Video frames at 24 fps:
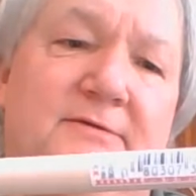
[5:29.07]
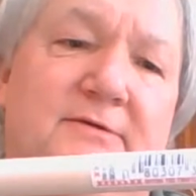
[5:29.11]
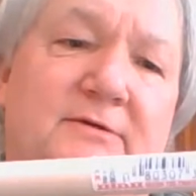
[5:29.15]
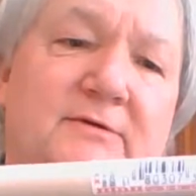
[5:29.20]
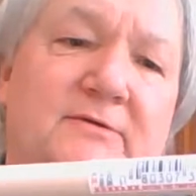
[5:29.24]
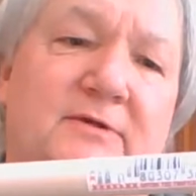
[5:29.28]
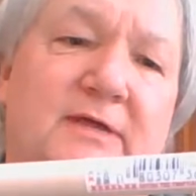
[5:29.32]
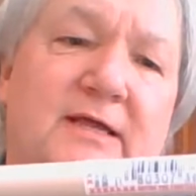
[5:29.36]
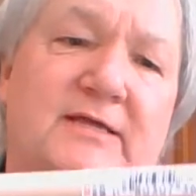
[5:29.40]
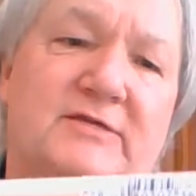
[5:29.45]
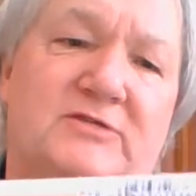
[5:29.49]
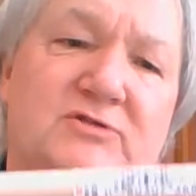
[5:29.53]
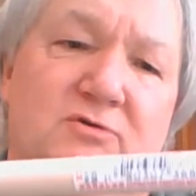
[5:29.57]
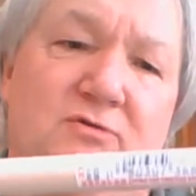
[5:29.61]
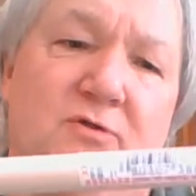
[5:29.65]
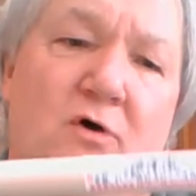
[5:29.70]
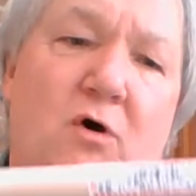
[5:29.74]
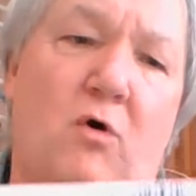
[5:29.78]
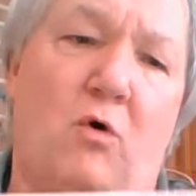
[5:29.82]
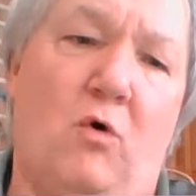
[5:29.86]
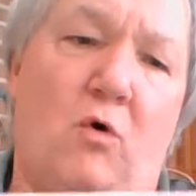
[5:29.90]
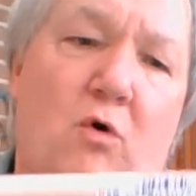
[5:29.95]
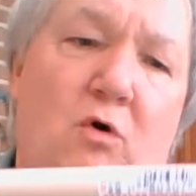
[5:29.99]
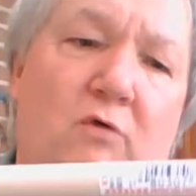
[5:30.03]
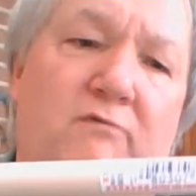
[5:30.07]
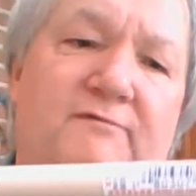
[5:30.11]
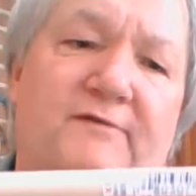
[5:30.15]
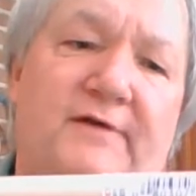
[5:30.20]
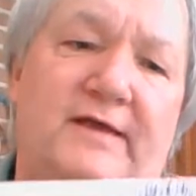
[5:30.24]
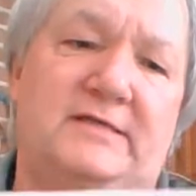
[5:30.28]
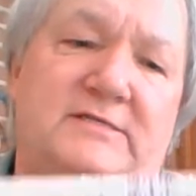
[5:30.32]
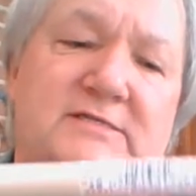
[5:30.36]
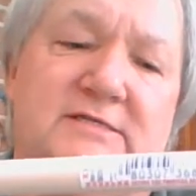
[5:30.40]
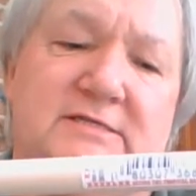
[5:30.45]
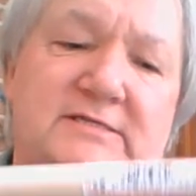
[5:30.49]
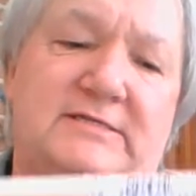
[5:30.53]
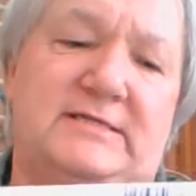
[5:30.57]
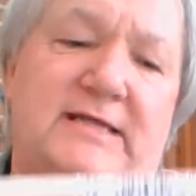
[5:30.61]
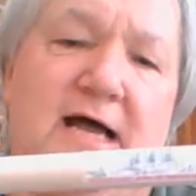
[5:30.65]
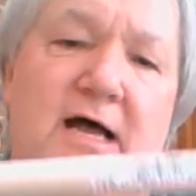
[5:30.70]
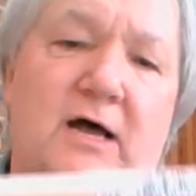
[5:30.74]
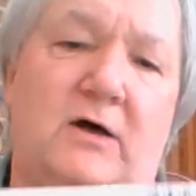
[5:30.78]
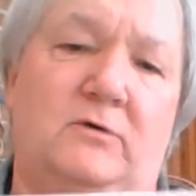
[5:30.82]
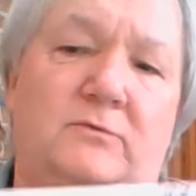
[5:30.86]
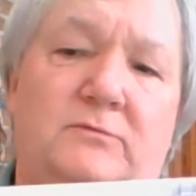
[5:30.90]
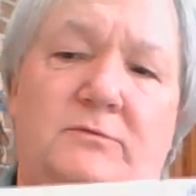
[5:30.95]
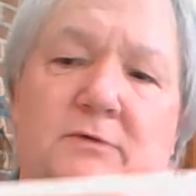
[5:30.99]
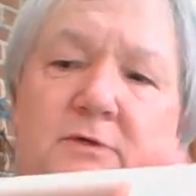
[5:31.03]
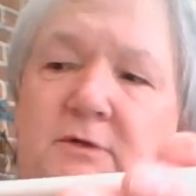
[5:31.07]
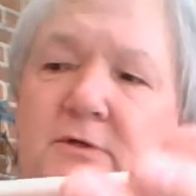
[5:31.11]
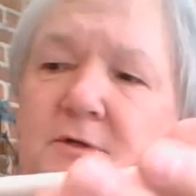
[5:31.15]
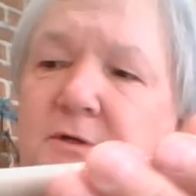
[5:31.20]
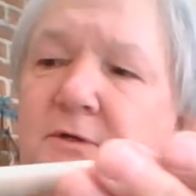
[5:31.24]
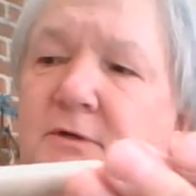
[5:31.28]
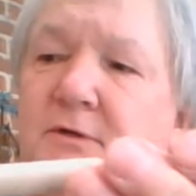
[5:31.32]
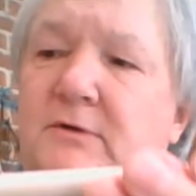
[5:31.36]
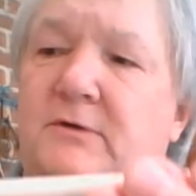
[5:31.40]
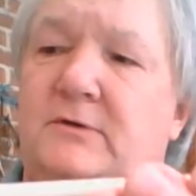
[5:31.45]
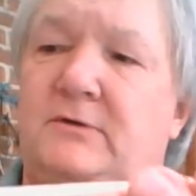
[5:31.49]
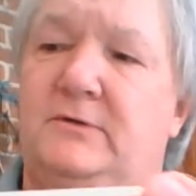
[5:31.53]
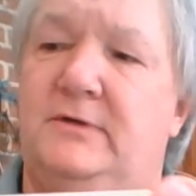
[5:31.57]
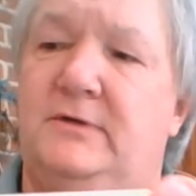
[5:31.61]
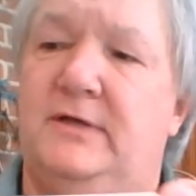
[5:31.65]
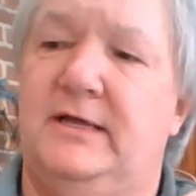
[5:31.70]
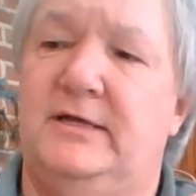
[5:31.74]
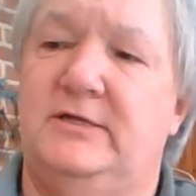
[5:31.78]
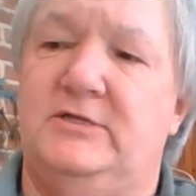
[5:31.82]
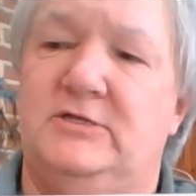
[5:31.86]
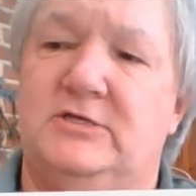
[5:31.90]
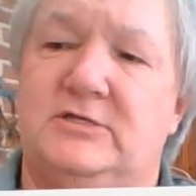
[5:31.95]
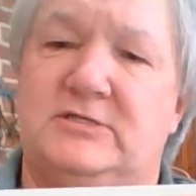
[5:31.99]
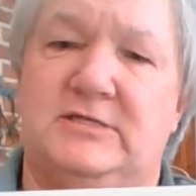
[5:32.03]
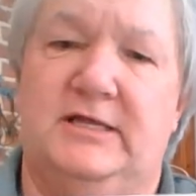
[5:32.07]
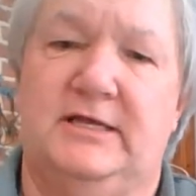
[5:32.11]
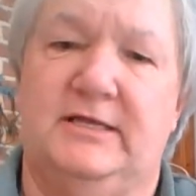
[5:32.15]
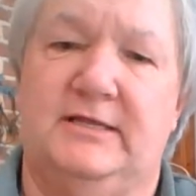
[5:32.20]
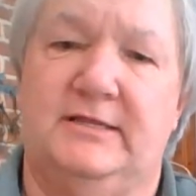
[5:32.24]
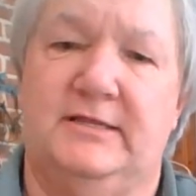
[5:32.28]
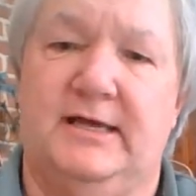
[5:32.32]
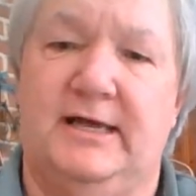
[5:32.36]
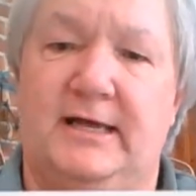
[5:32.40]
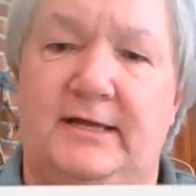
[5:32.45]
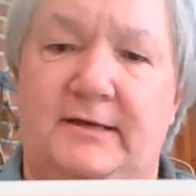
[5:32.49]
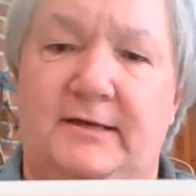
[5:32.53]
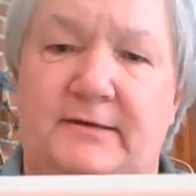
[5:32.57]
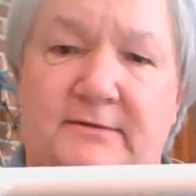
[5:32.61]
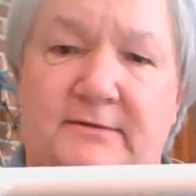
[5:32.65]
Okay, so the hole faces down. Okay, just like that.